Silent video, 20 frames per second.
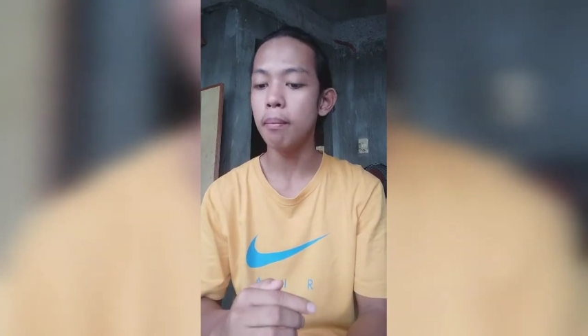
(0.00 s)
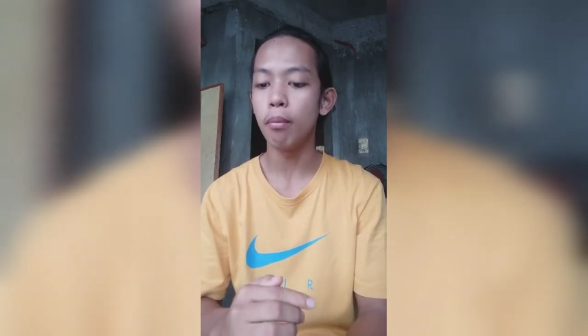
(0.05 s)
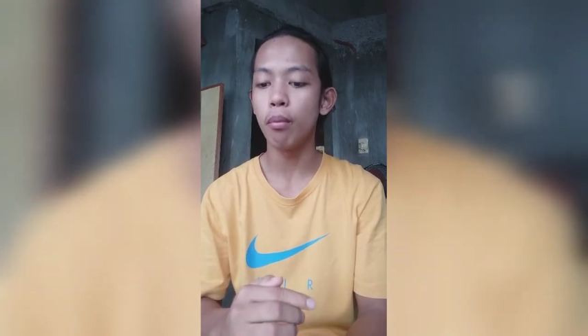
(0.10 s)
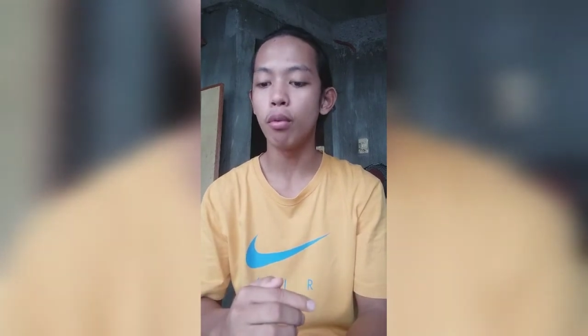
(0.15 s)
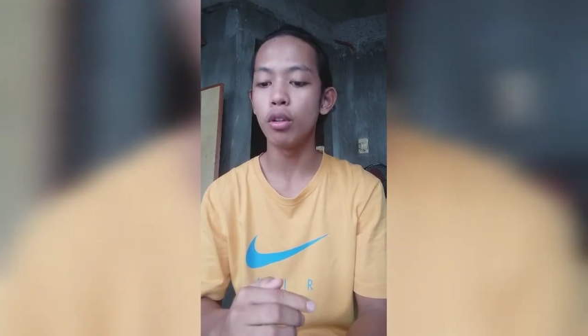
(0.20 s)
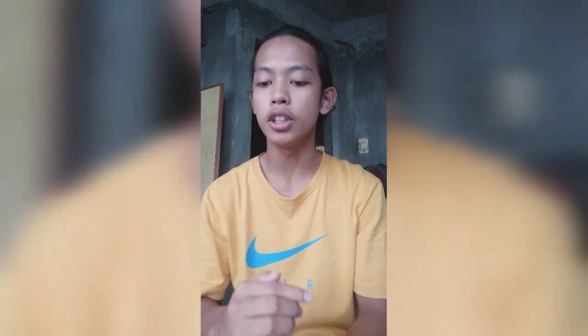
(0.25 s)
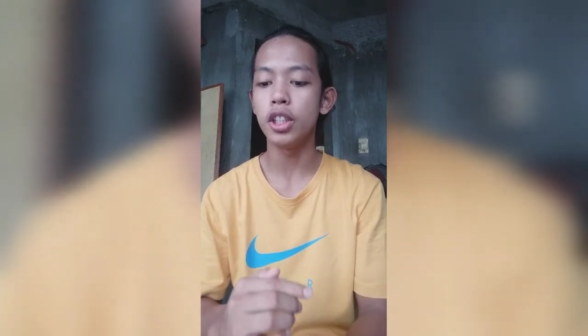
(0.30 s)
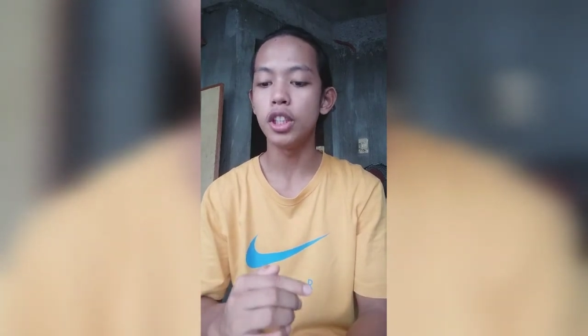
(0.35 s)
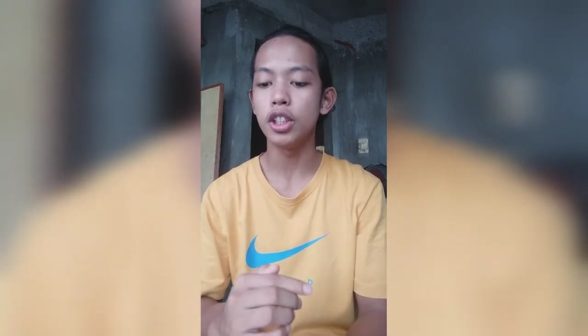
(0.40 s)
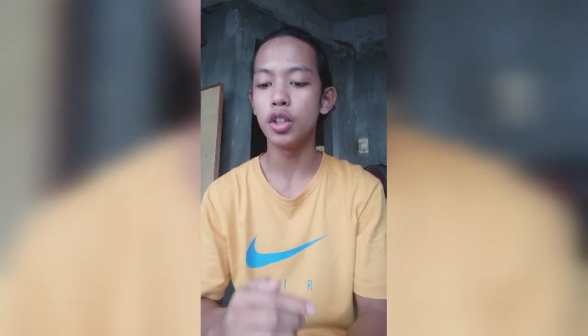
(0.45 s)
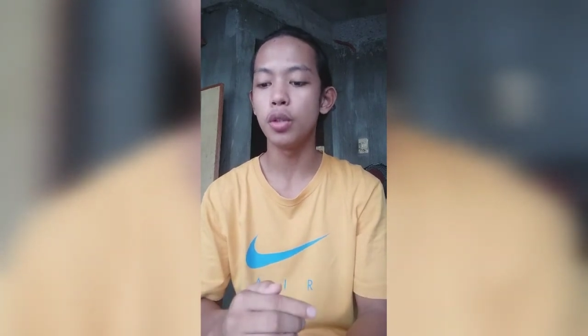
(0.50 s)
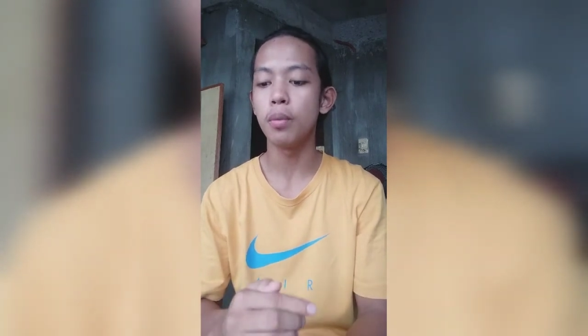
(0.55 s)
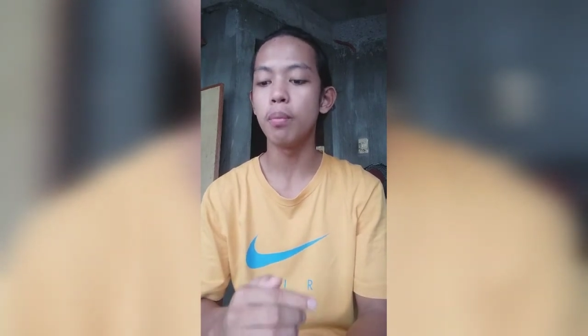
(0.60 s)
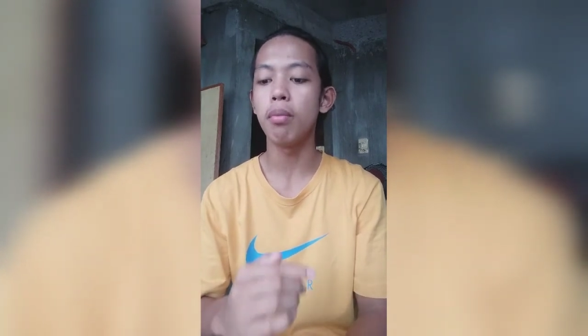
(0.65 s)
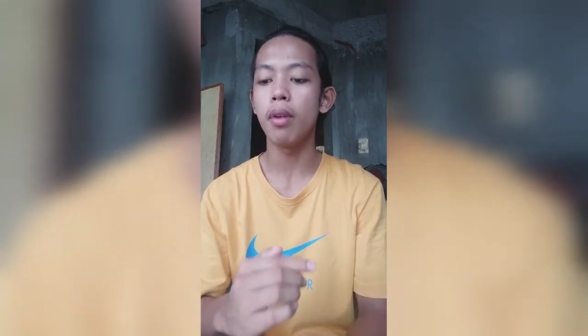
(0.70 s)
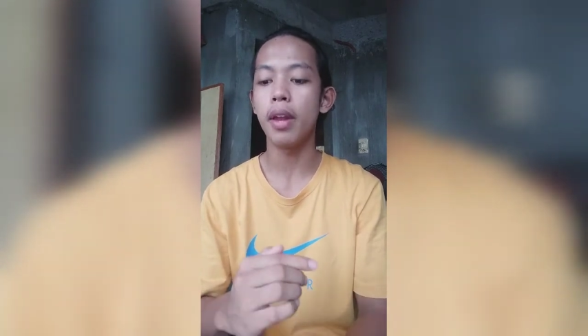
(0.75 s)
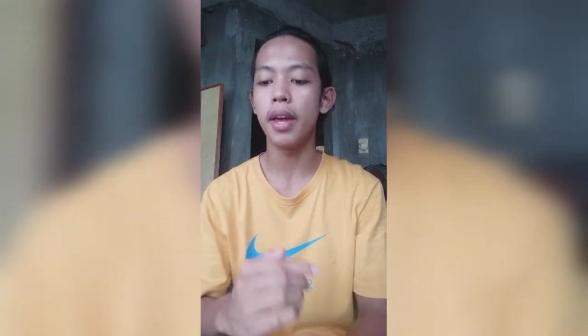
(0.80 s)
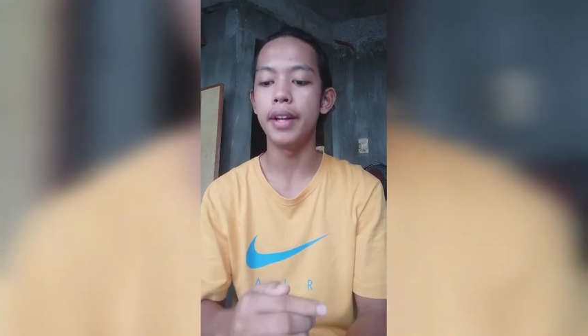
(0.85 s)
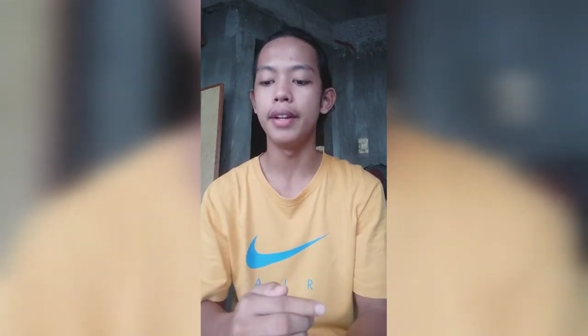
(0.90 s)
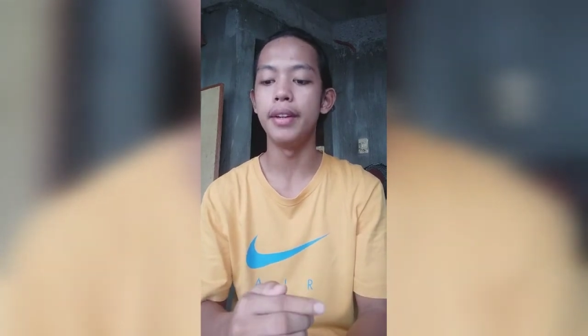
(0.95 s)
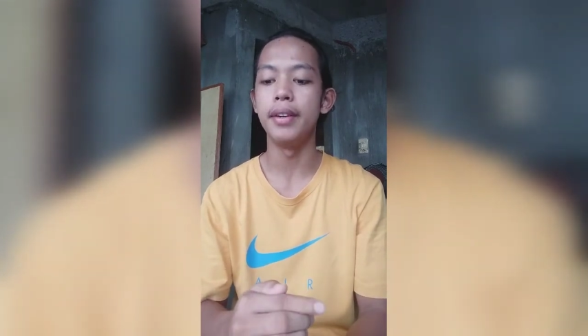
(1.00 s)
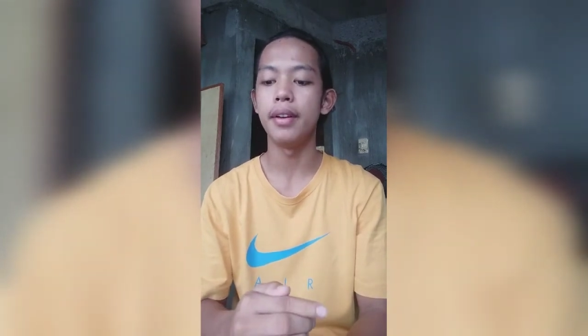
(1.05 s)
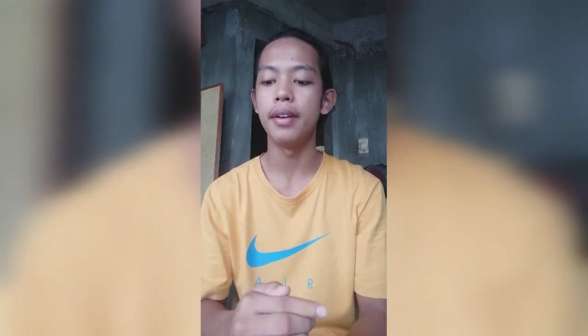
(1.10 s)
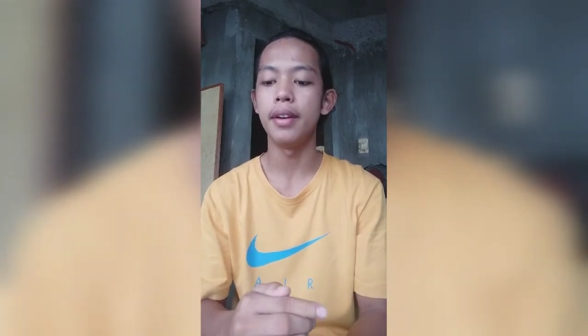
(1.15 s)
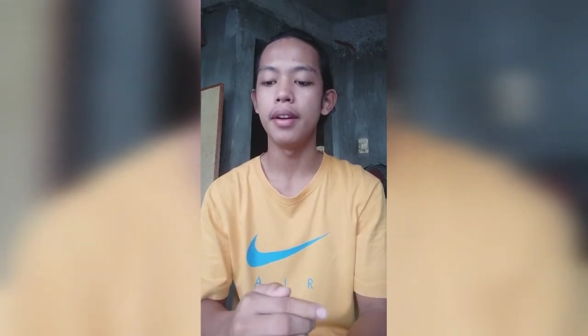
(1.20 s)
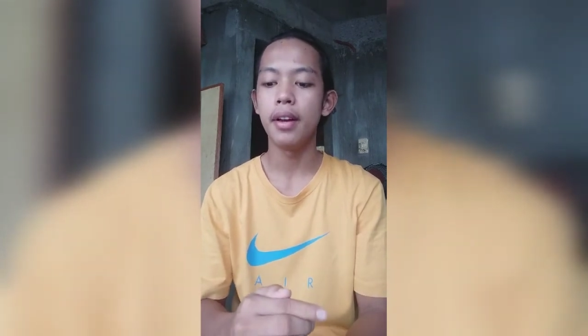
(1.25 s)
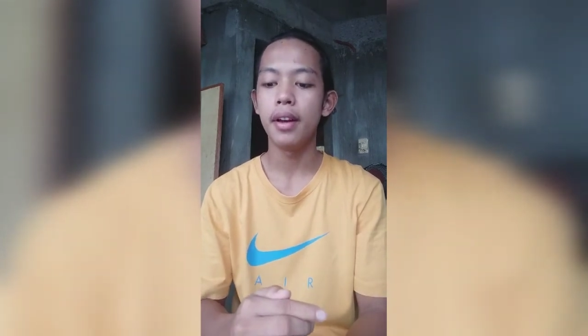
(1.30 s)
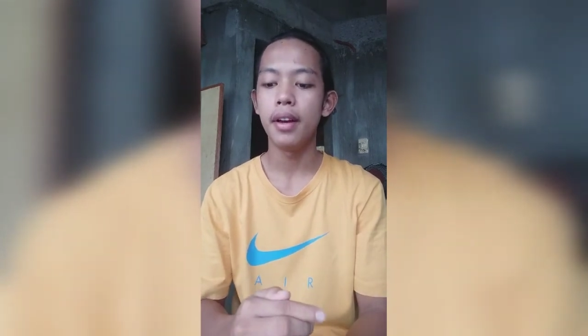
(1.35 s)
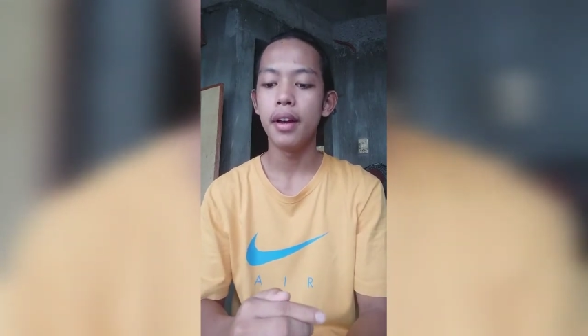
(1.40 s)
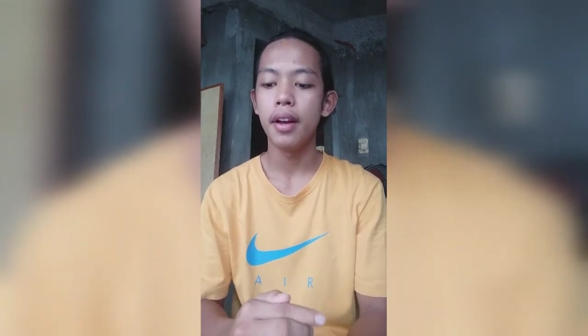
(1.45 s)
regardless of
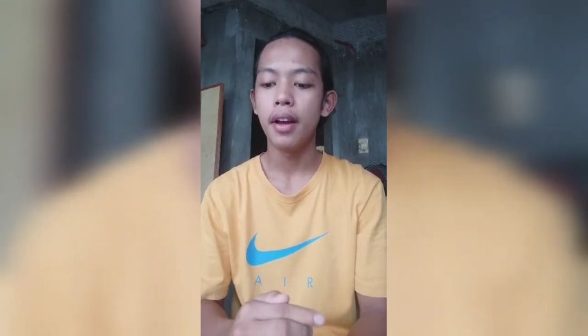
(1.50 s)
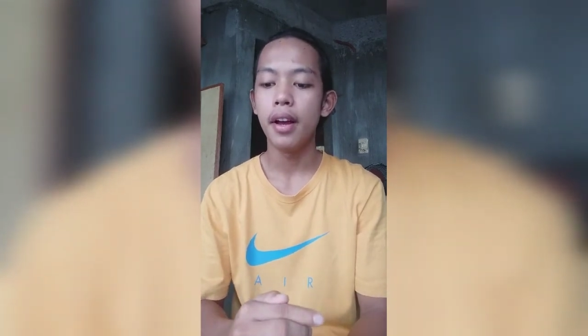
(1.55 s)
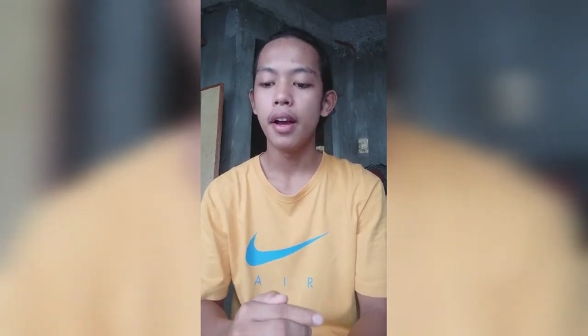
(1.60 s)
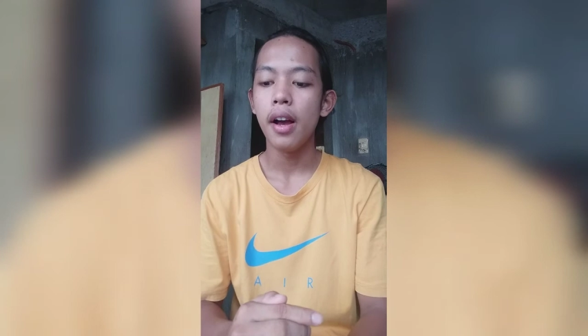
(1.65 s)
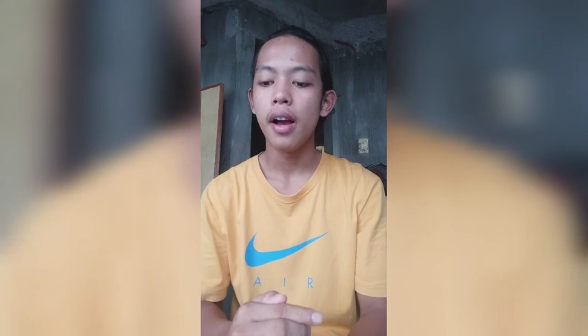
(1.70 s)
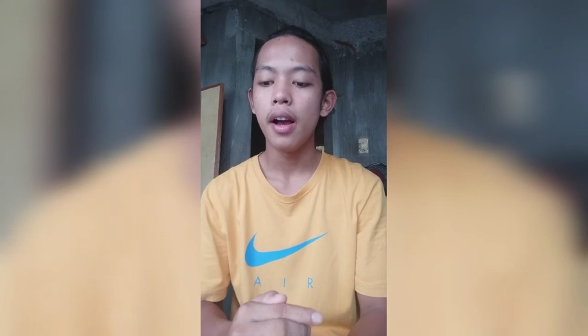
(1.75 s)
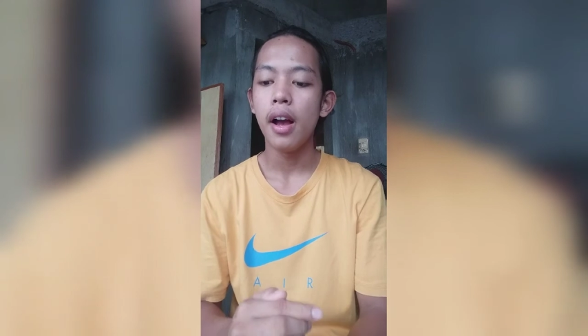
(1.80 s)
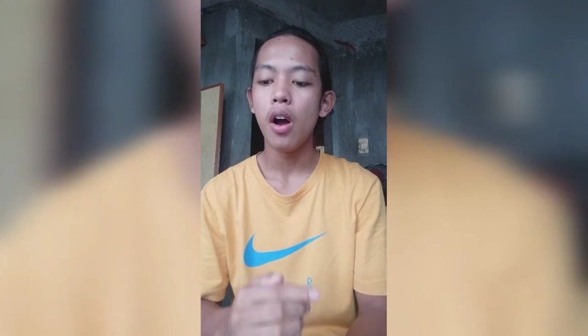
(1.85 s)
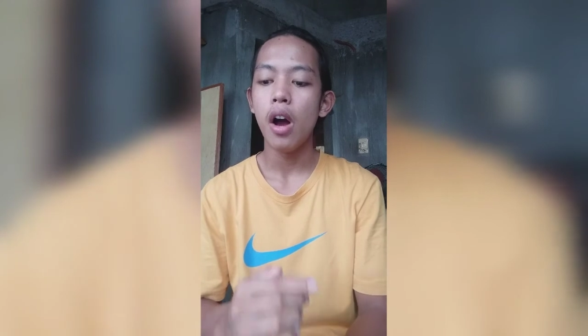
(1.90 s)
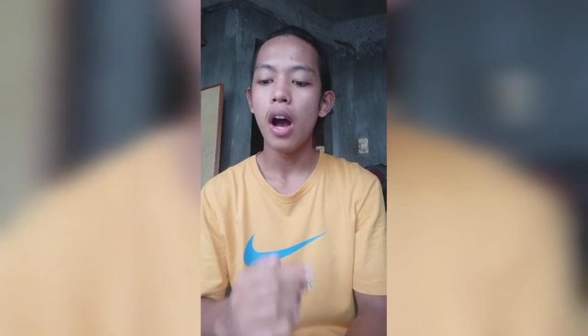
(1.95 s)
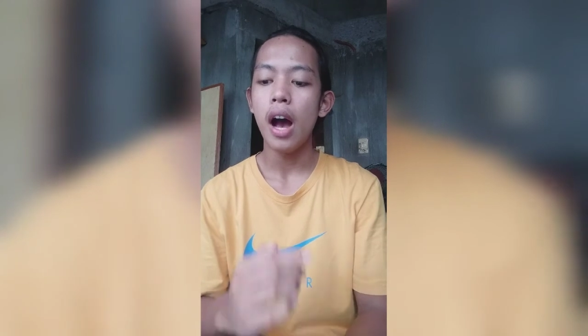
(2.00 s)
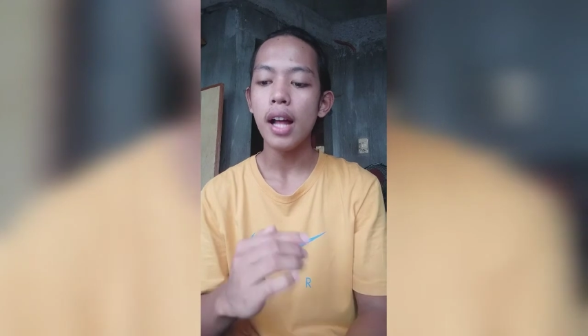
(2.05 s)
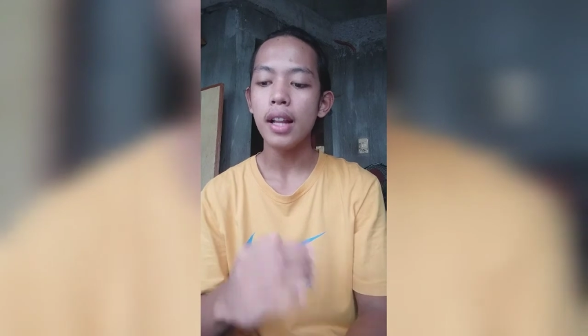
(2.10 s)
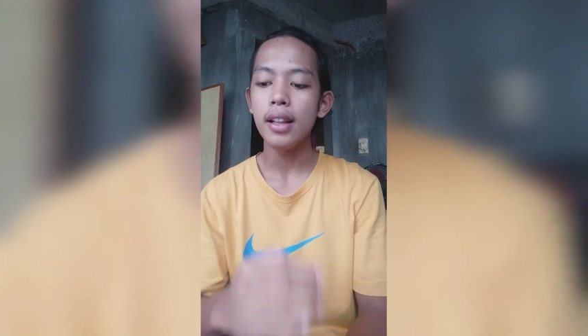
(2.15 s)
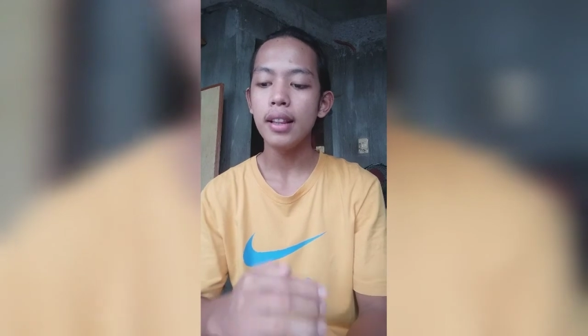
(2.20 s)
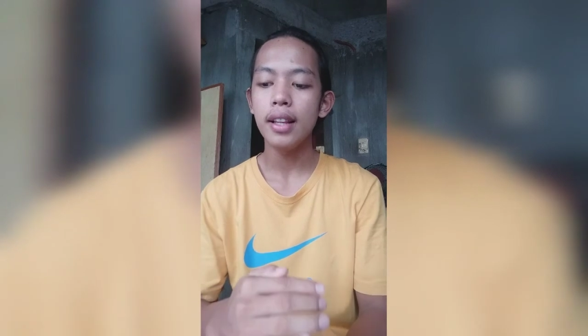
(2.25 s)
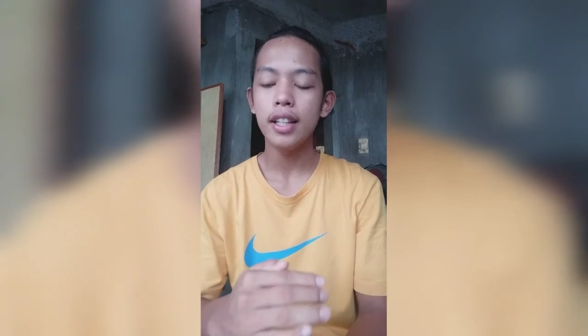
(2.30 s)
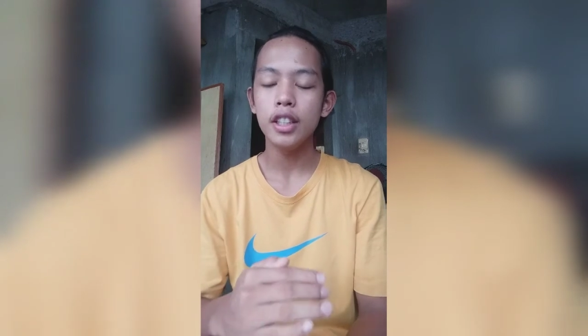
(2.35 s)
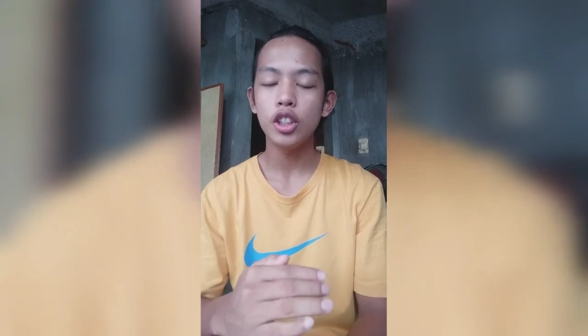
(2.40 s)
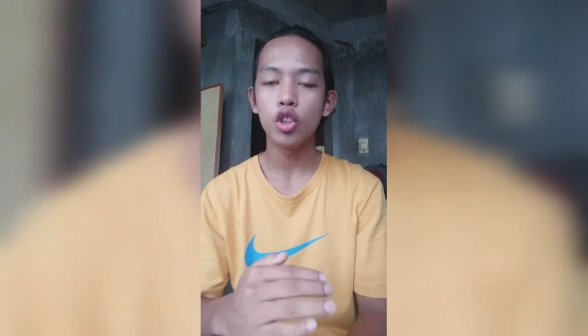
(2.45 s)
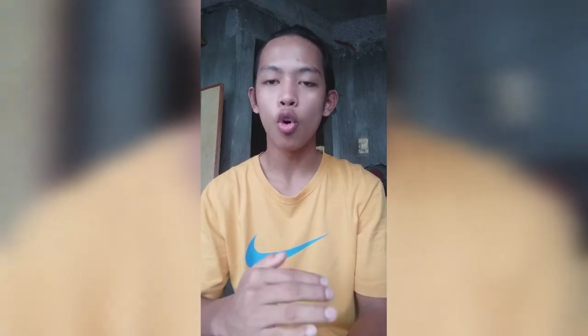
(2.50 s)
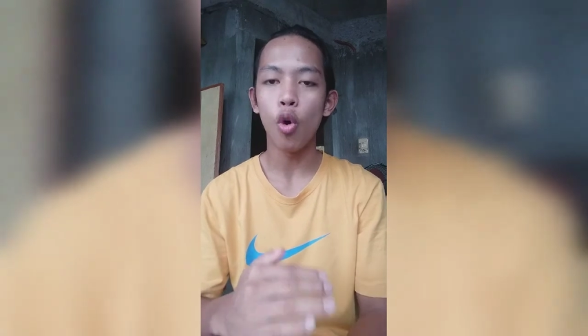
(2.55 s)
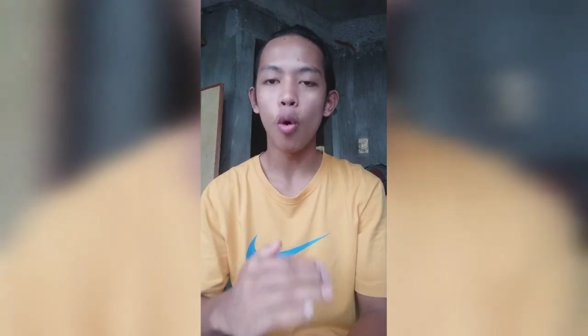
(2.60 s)
the position played.